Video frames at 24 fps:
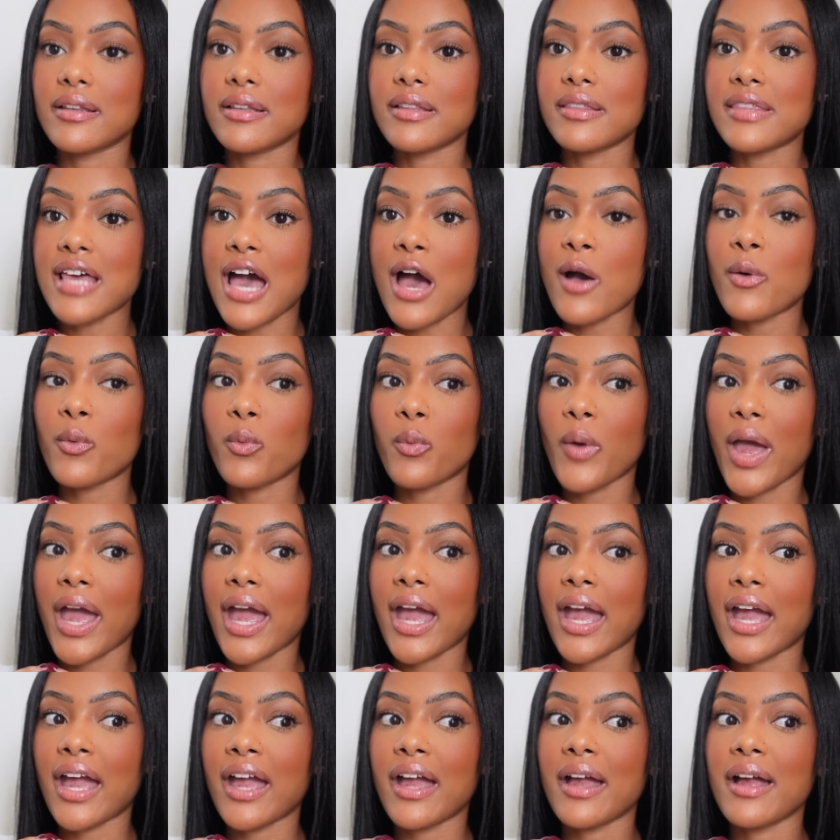That
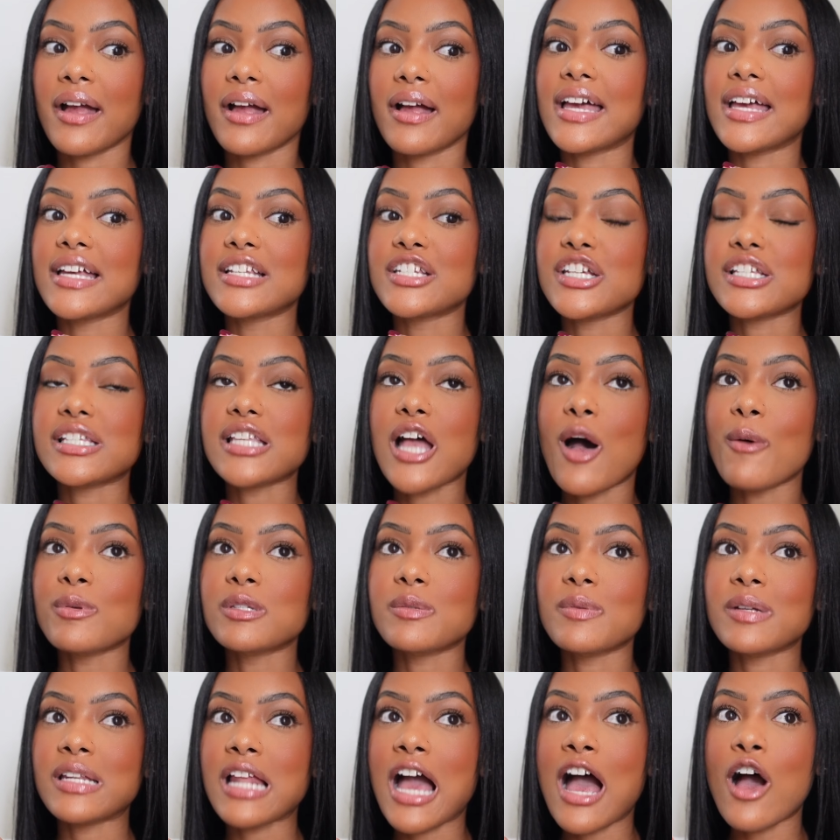way, it just
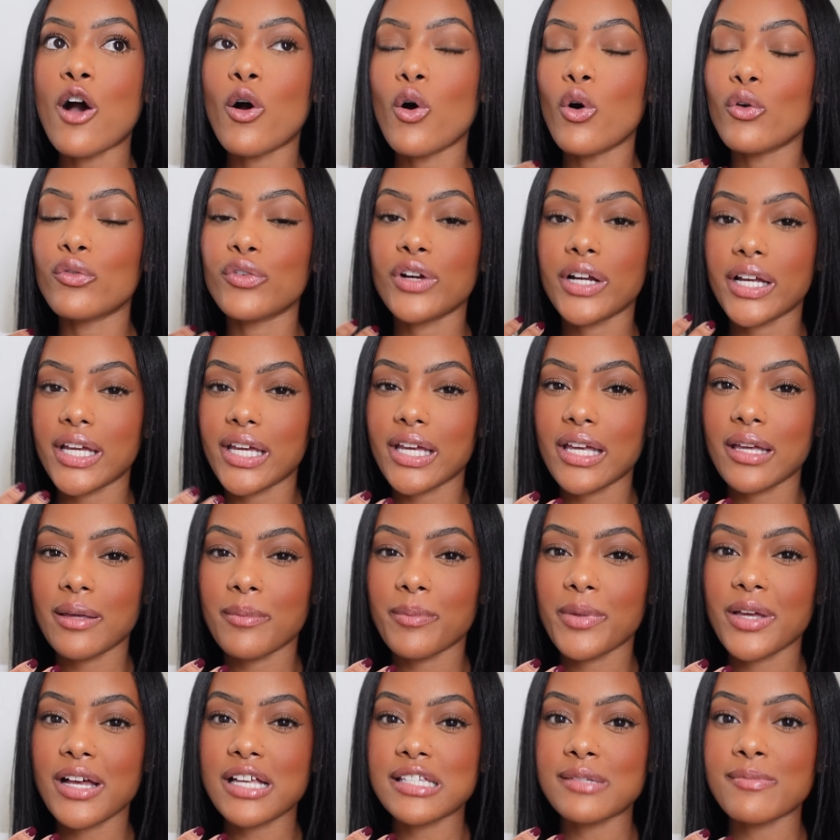helps me not
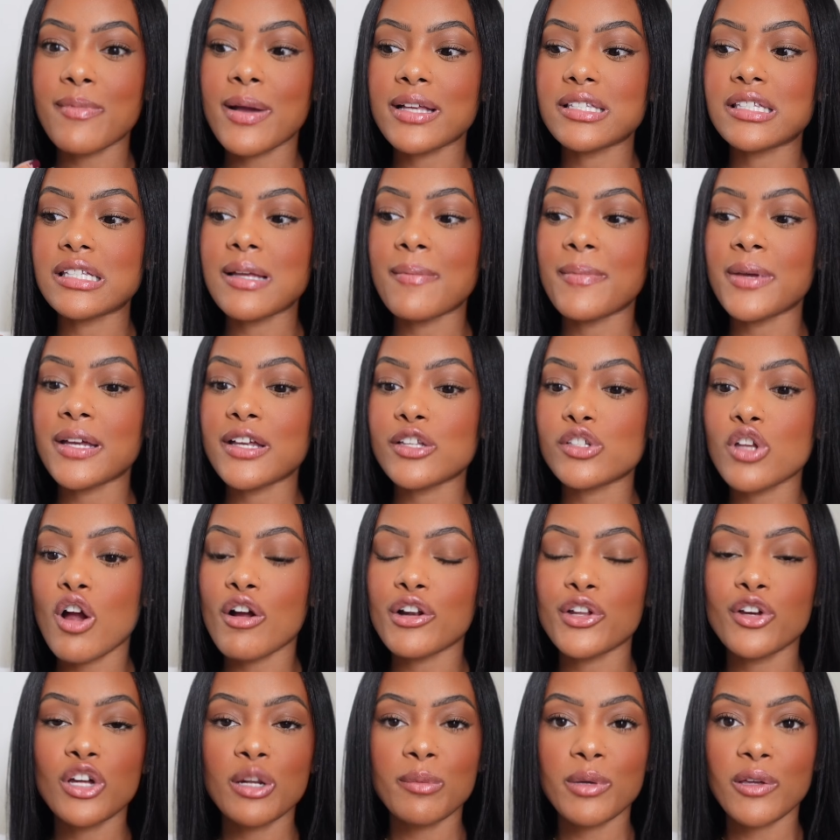overeat, because my stomach is
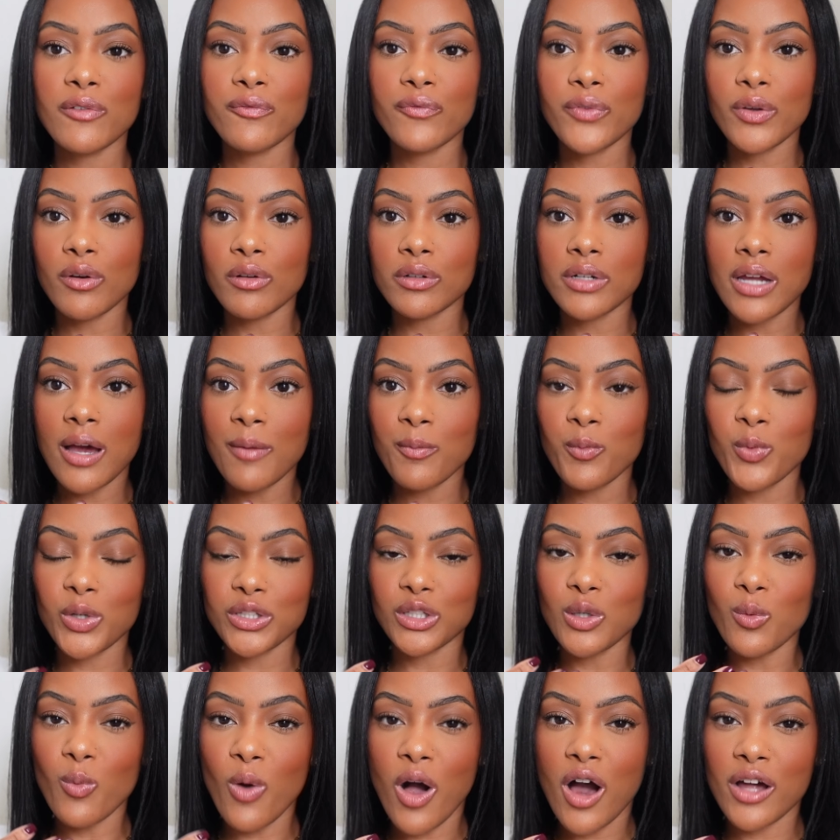already going to be filled up
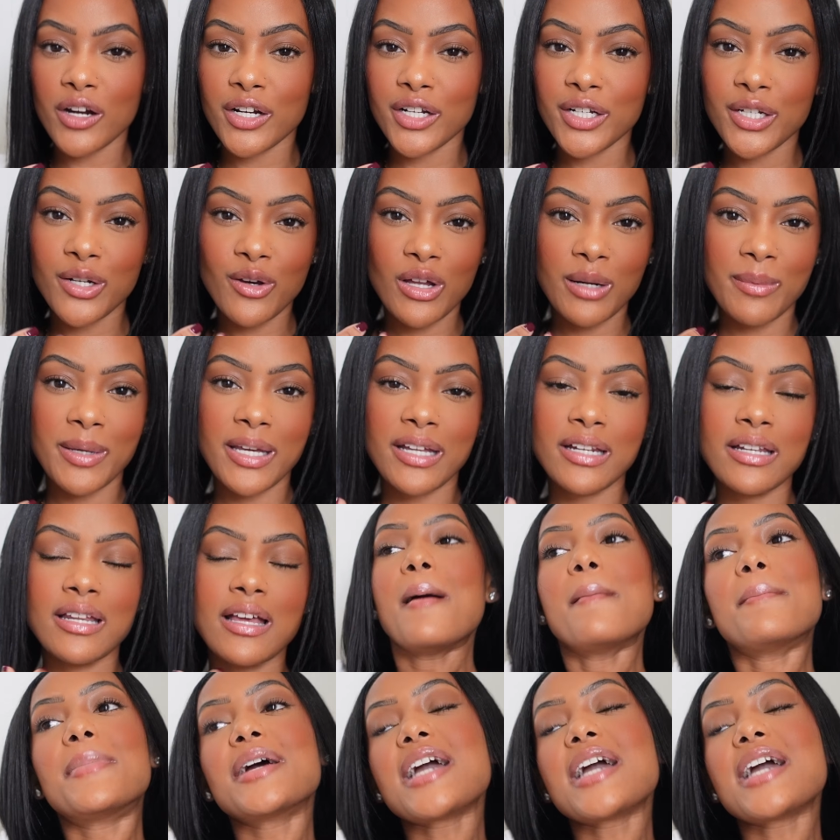with the water, you know what I mean?